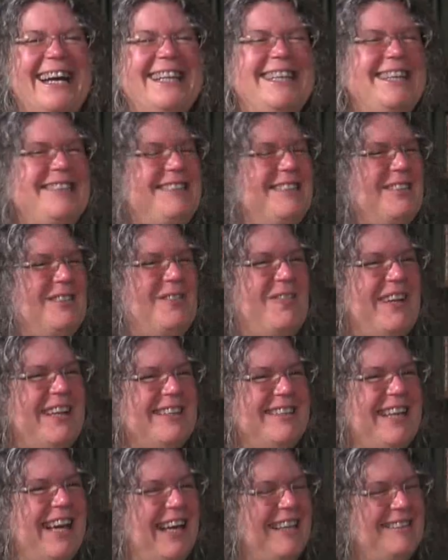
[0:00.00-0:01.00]
This is
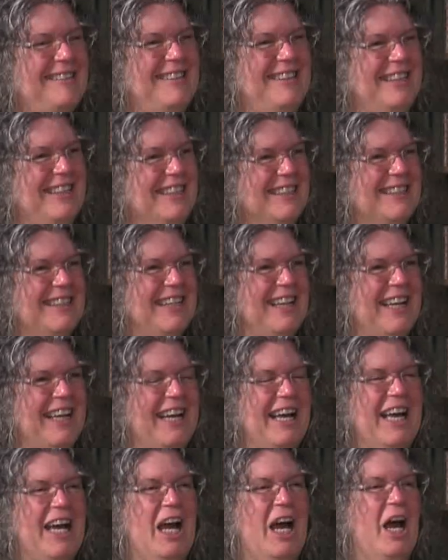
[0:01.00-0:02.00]
fantastic. Yeah, yeah.
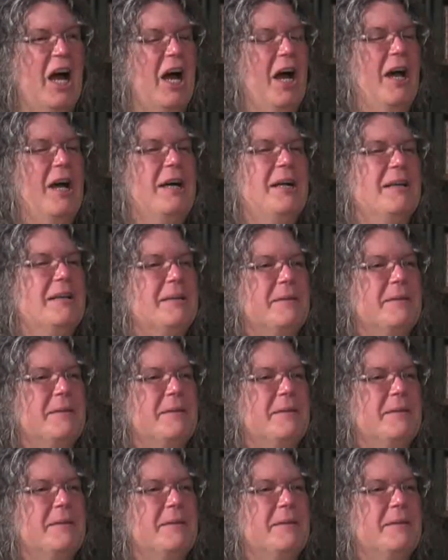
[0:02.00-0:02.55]
But it was very good